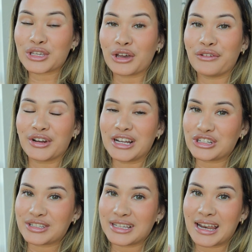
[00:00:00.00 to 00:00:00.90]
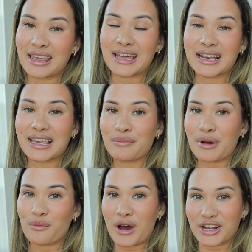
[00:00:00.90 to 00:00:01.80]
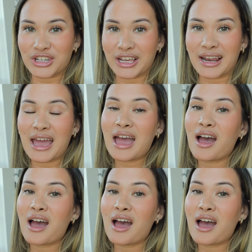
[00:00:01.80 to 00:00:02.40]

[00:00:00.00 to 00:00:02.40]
So if you're interested, then keep on watching.